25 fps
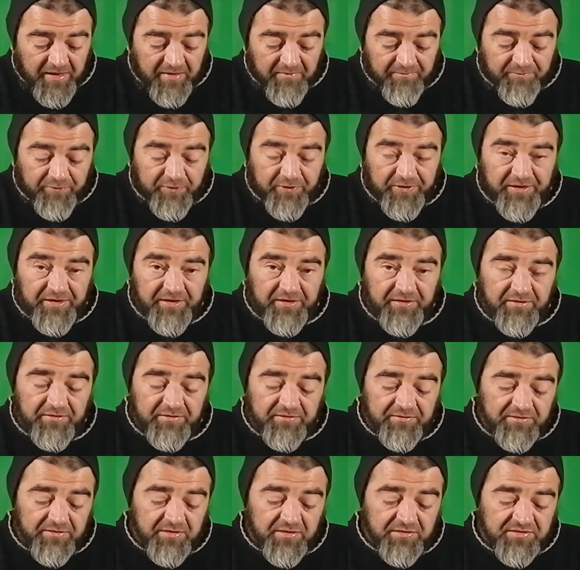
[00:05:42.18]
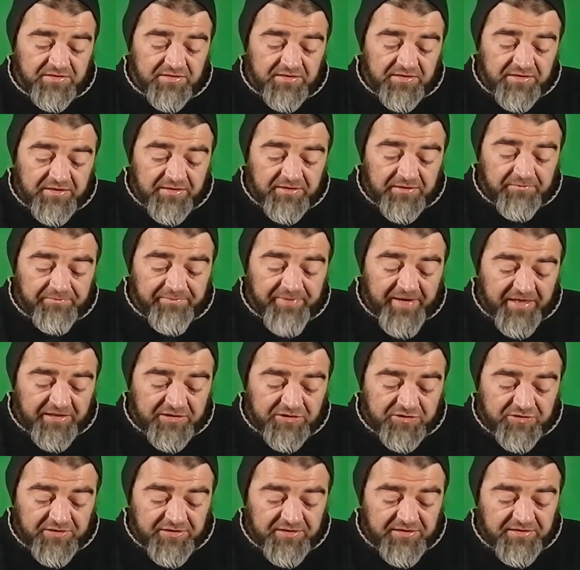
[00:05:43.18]
and put in those little
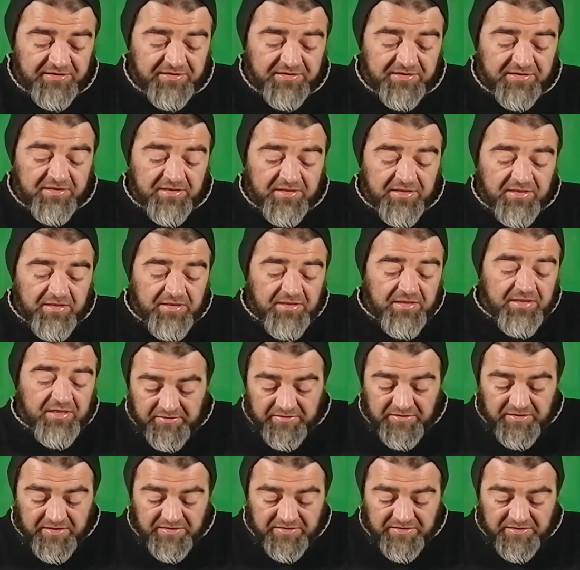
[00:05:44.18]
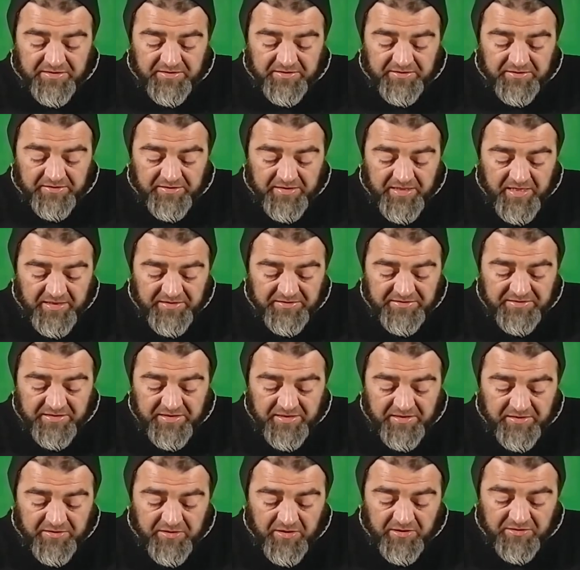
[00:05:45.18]
batteries gears a little
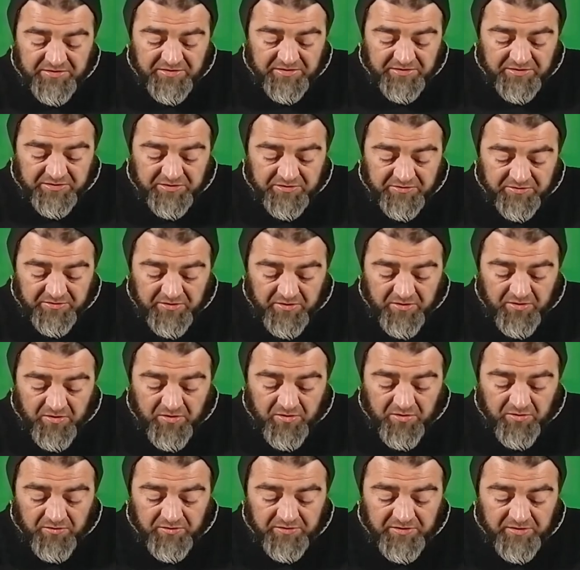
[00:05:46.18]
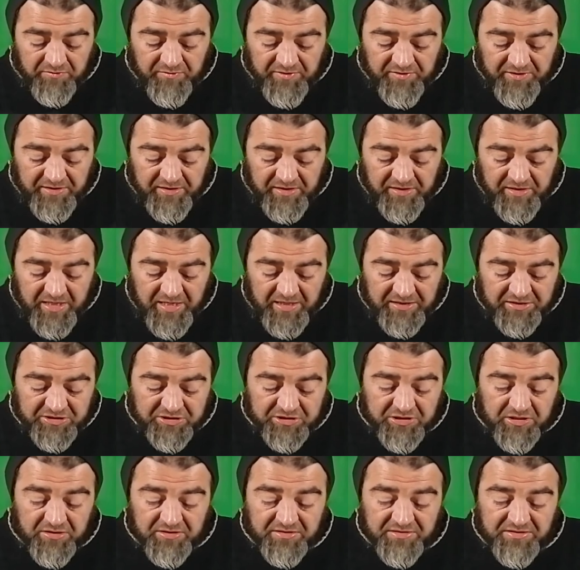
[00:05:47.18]
laser, it goes into the hole here where the light
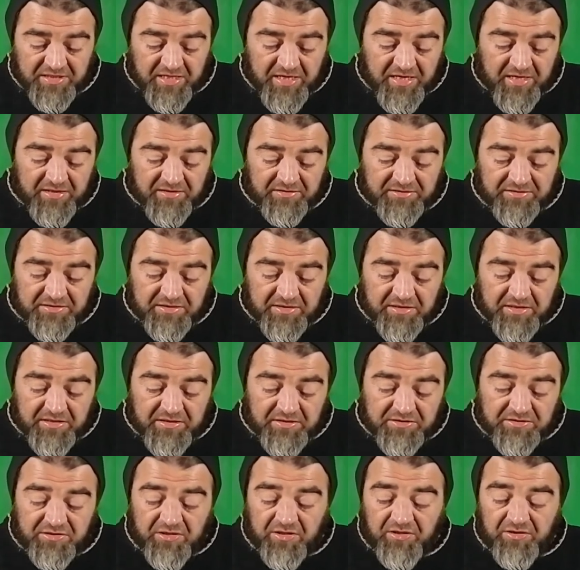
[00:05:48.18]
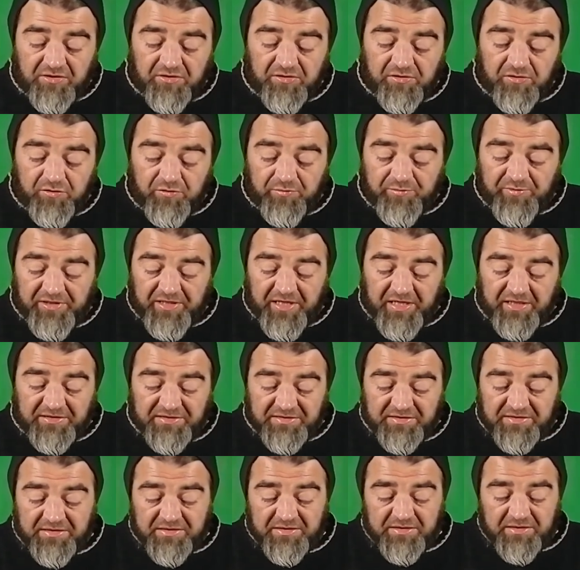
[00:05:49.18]
shines out, so it
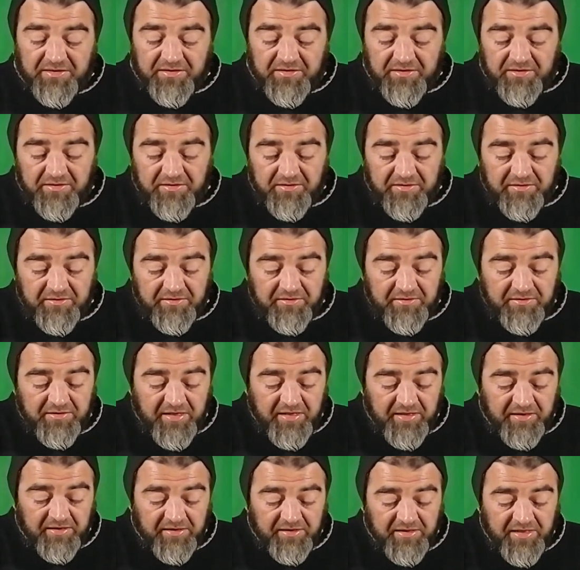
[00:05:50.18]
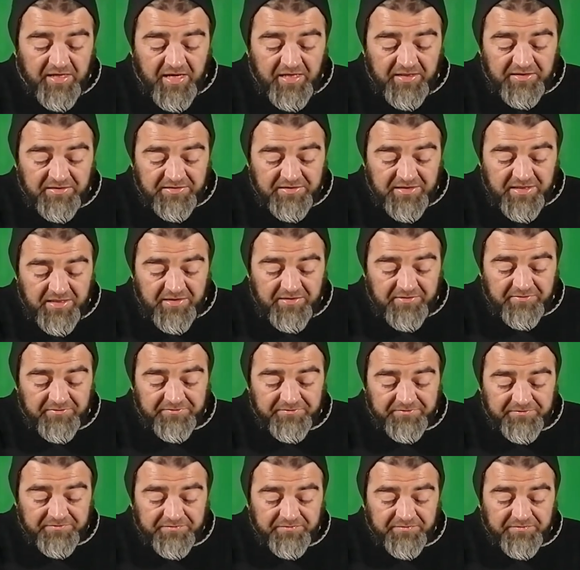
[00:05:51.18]
illuminates that laser.
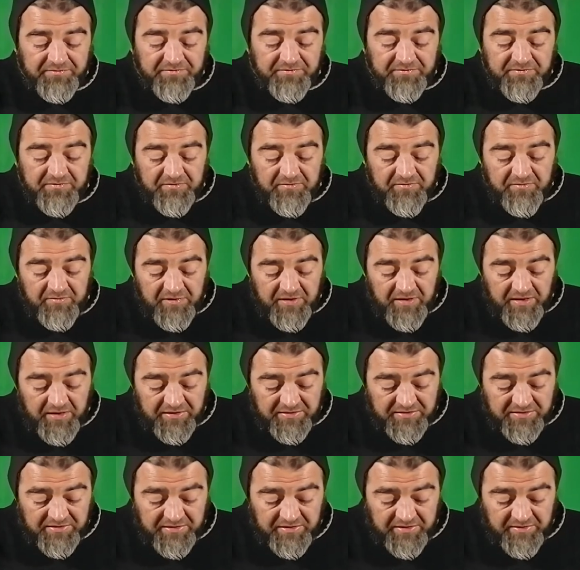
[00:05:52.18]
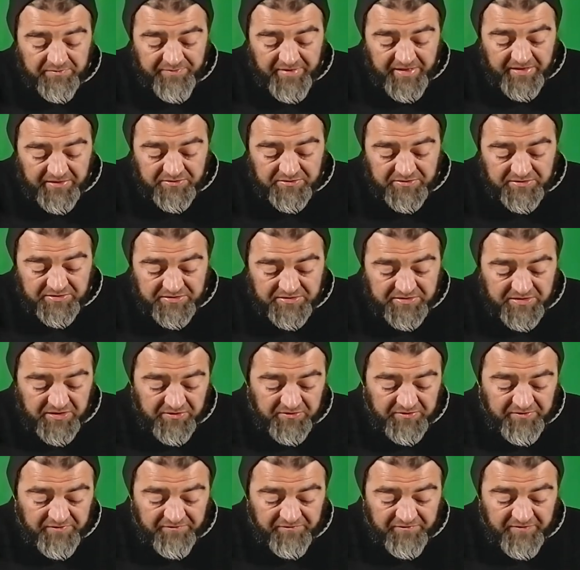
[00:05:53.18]
But I see the battery is
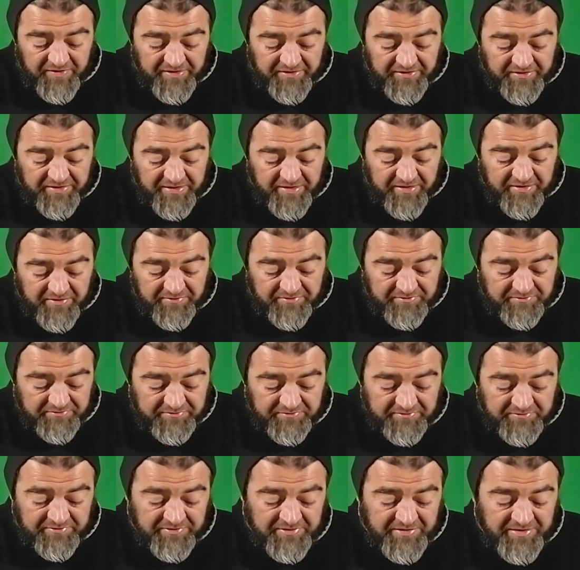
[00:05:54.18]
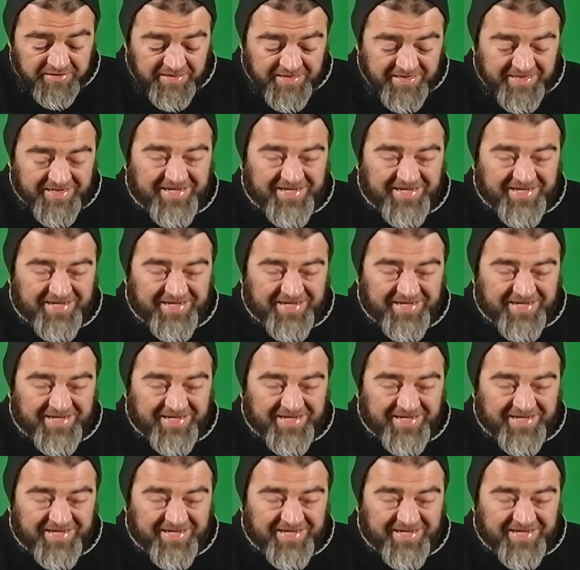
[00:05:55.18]
totally flat now.